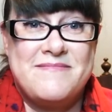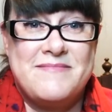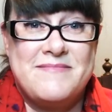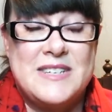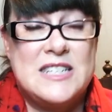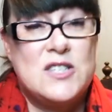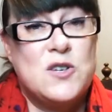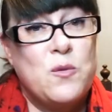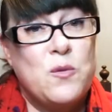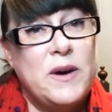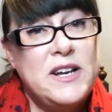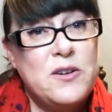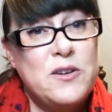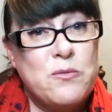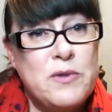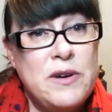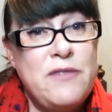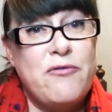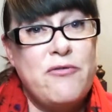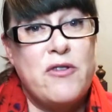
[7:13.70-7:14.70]
It's a way to
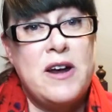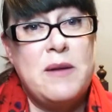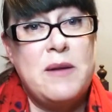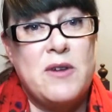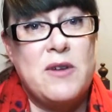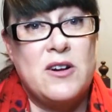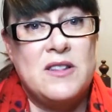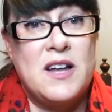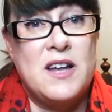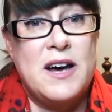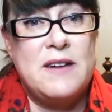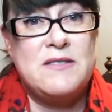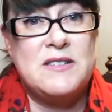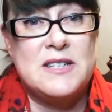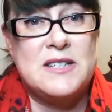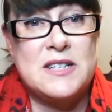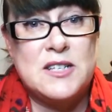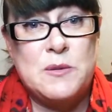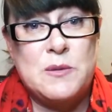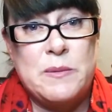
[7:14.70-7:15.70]
reframe our lives and
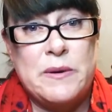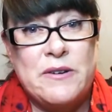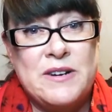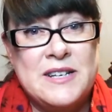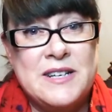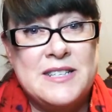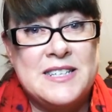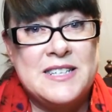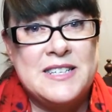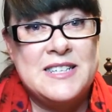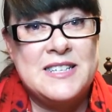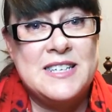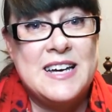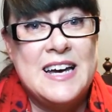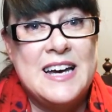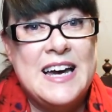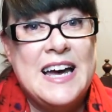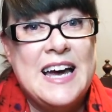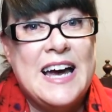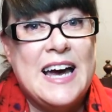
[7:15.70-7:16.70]
experiences
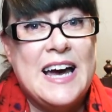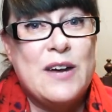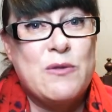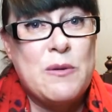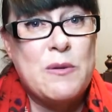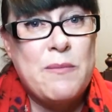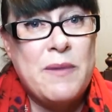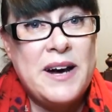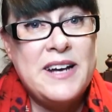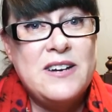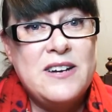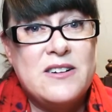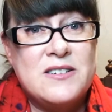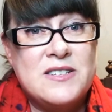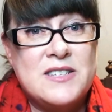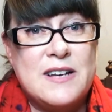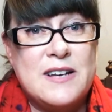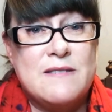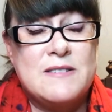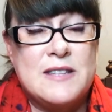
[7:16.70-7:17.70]
and remind
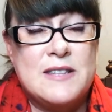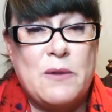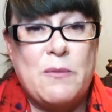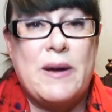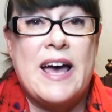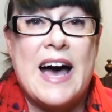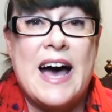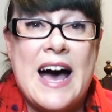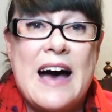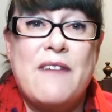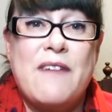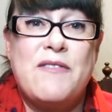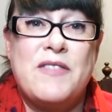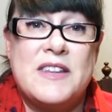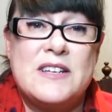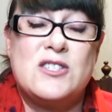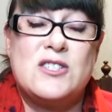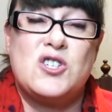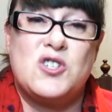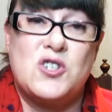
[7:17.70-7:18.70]
ourselves that we have
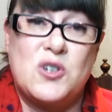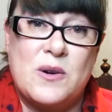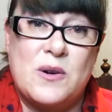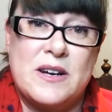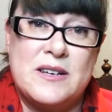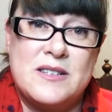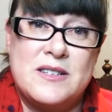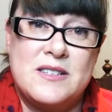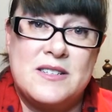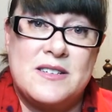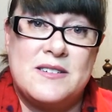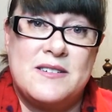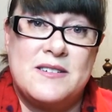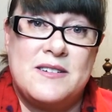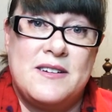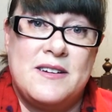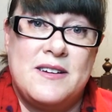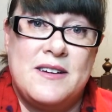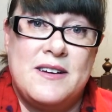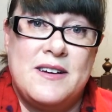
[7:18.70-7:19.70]
this choice.
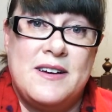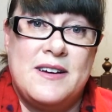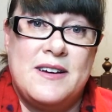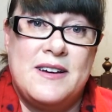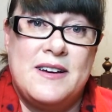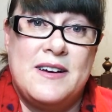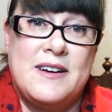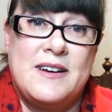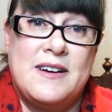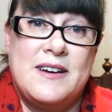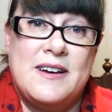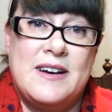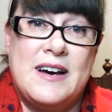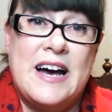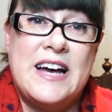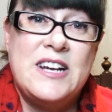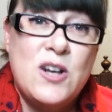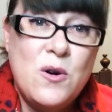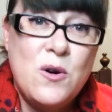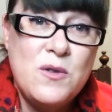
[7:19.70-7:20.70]
I
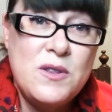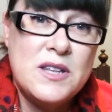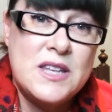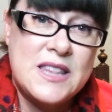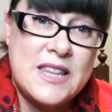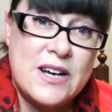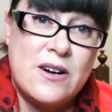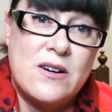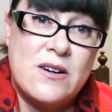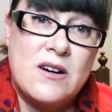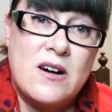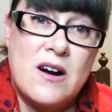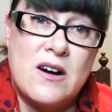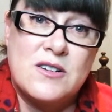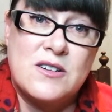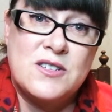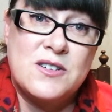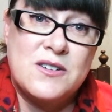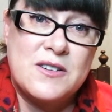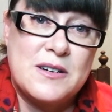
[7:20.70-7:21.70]
know that there are
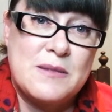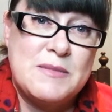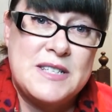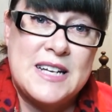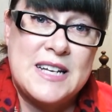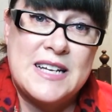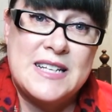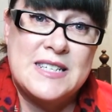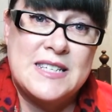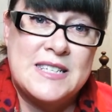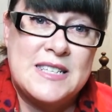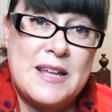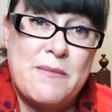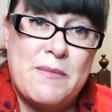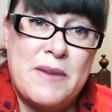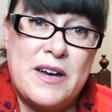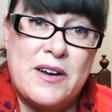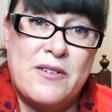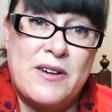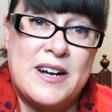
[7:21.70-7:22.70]
circumstances that
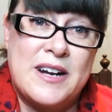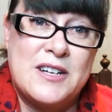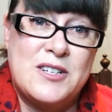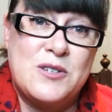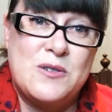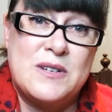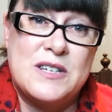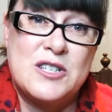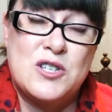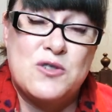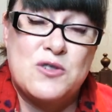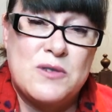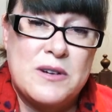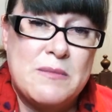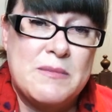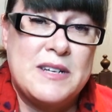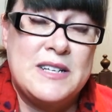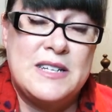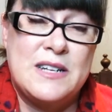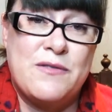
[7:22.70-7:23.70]
make gratitude
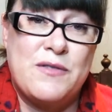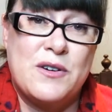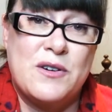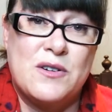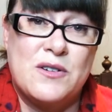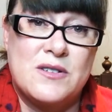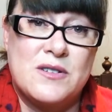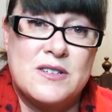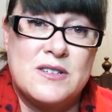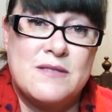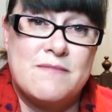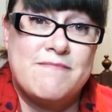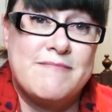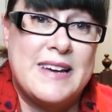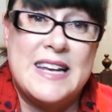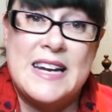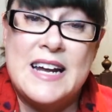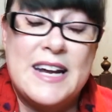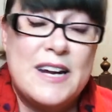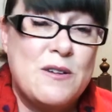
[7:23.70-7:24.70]
extremely difficult,
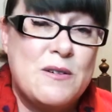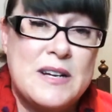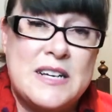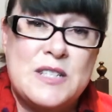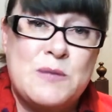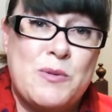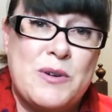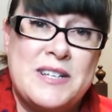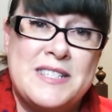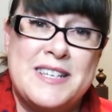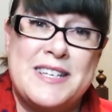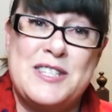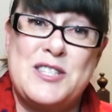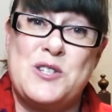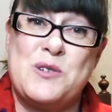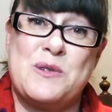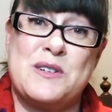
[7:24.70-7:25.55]
and I don't expect us